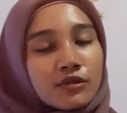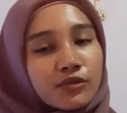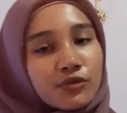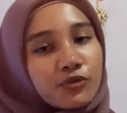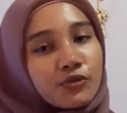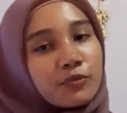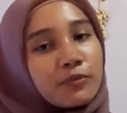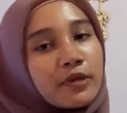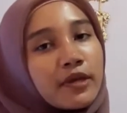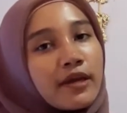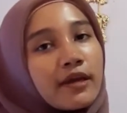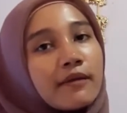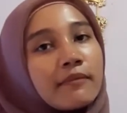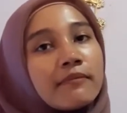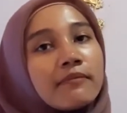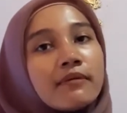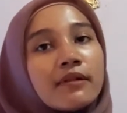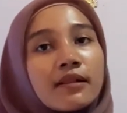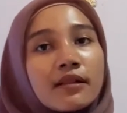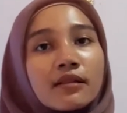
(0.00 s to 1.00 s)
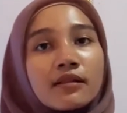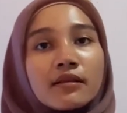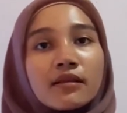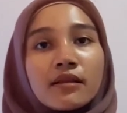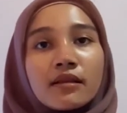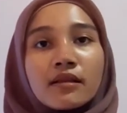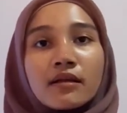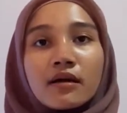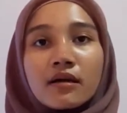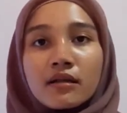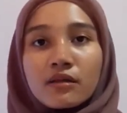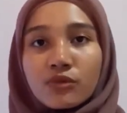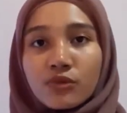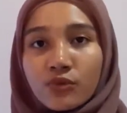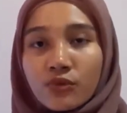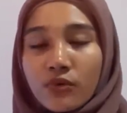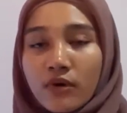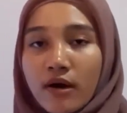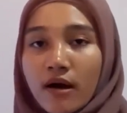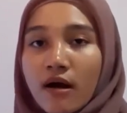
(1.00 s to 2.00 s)
To be able
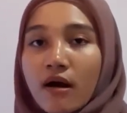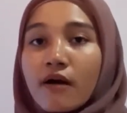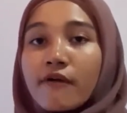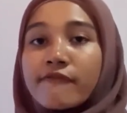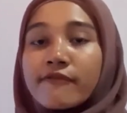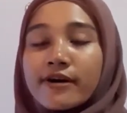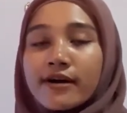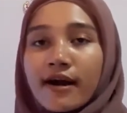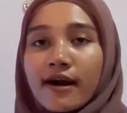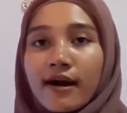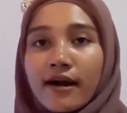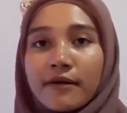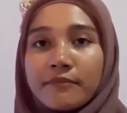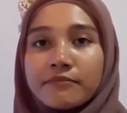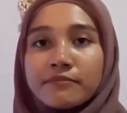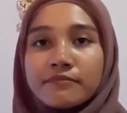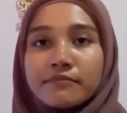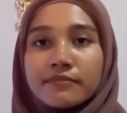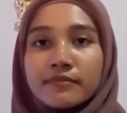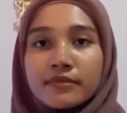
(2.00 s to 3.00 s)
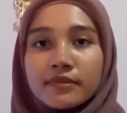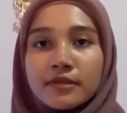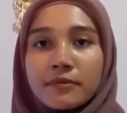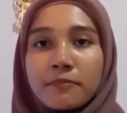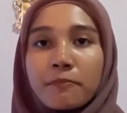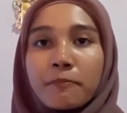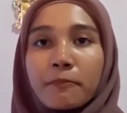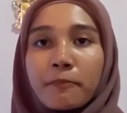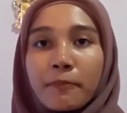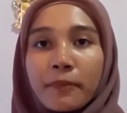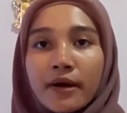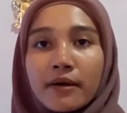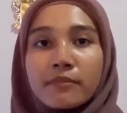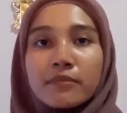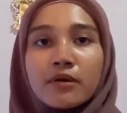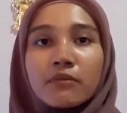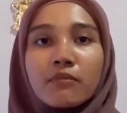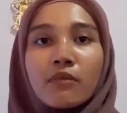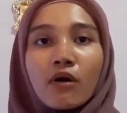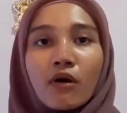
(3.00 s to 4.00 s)
to overcome the
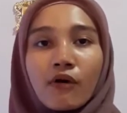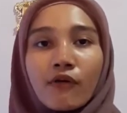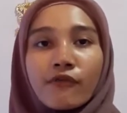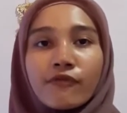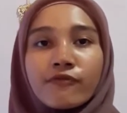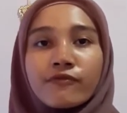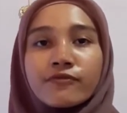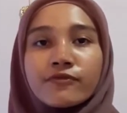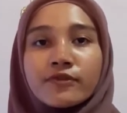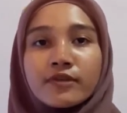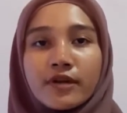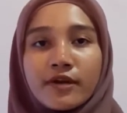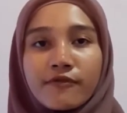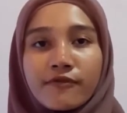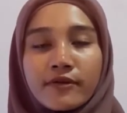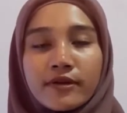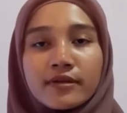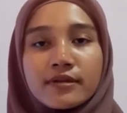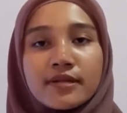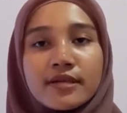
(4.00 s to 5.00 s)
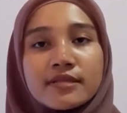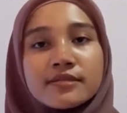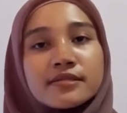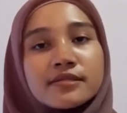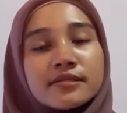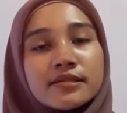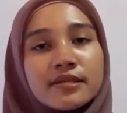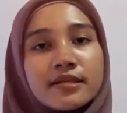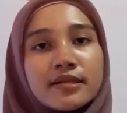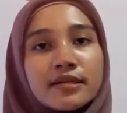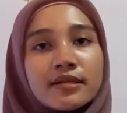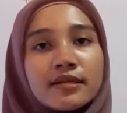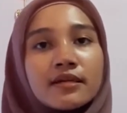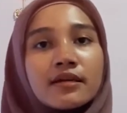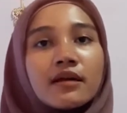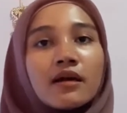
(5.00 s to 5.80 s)
problem of traffic density